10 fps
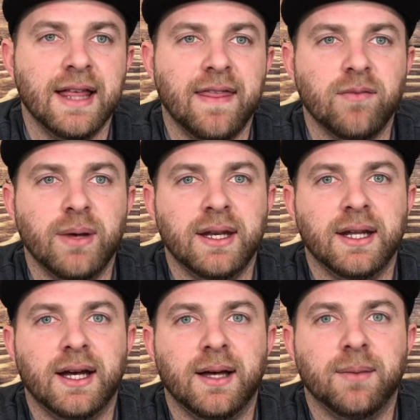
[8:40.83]
They've been
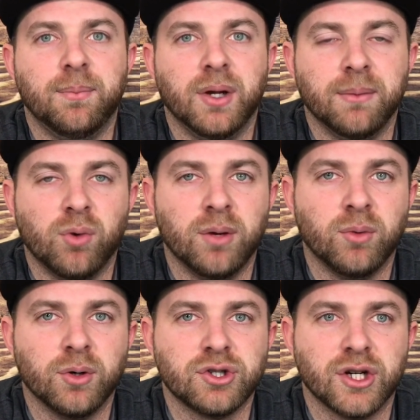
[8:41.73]
putting more and
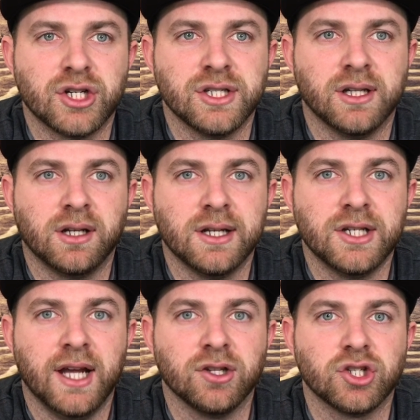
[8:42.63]
more restrictions on gun channels.